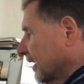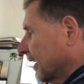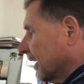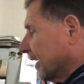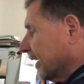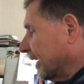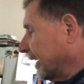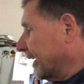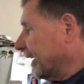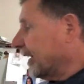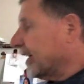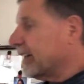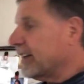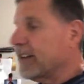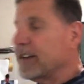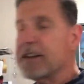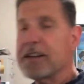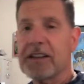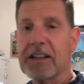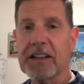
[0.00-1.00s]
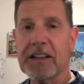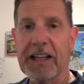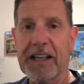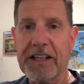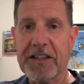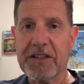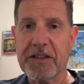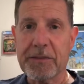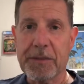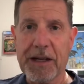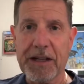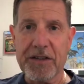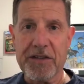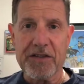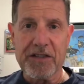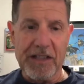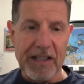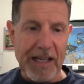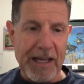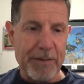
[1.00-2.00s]
And the last of my
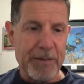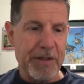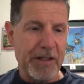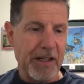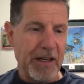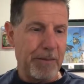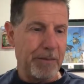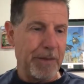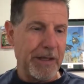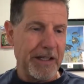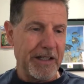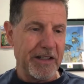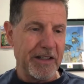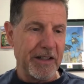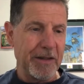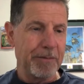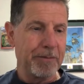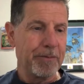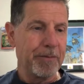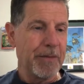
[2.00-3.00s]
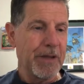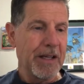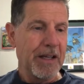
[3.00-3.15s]
slabs that I picked up